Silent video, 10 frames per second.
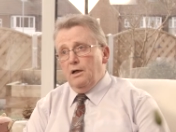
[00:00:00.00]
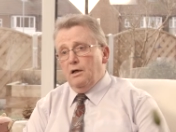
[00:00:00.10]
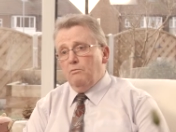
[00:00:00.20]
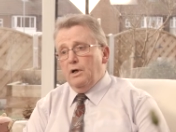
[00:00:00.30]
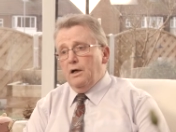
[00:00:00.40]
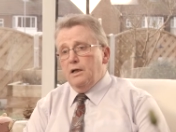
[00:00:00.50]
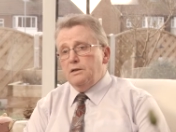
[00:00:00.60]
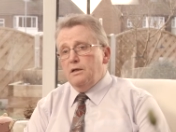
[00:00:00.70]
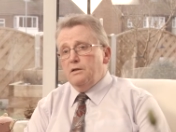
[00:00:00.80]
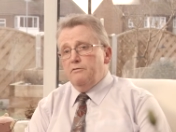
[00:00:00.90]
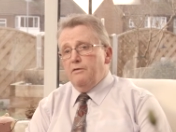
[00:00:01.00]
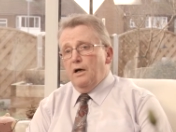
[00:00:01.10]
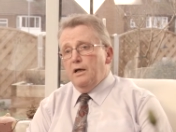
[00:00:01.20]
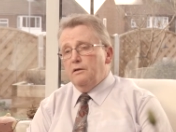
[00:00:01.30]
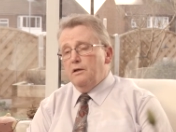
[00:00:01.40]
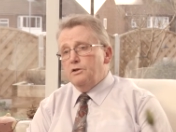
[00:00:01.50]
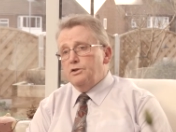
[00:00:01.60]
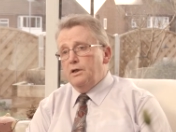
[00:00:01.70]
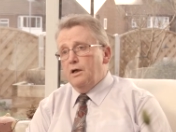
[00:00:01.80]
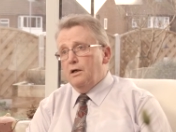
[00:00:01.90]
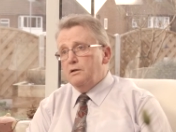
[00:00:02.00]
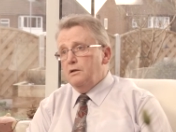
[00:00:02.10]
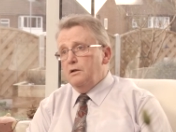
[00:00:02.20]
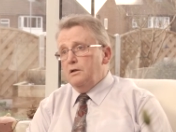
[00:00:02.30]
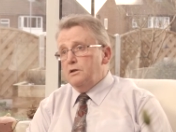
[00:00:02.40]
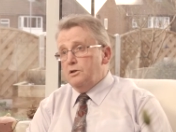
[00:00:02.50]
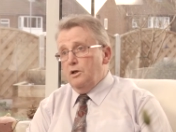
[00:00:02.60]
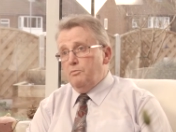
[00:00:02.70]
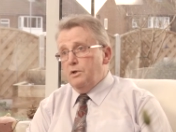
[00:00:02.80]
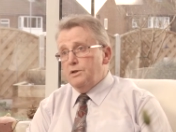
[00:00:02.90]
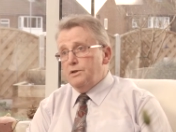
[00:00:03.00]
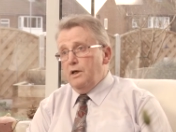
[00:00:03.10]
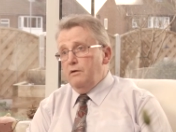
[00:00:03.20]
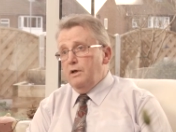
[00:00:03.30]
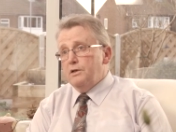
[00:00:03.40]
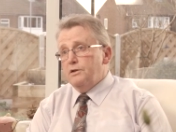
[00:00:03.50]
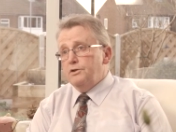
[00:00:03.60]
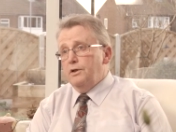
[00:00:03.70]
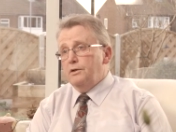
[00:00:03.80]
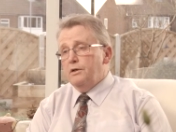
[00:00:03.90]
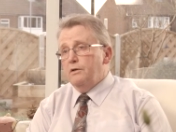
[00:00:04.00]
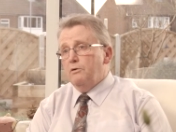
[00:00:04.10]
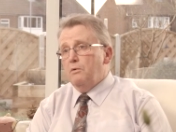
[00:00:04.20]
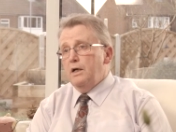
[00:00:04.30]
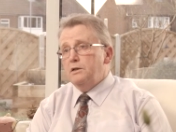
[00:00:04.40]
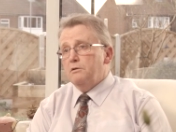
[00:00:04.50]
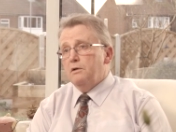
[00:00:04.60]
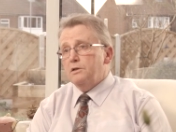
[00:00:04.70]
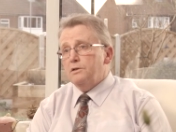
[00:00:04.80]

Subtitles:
And we identified that she had surplus savings that she could give away to her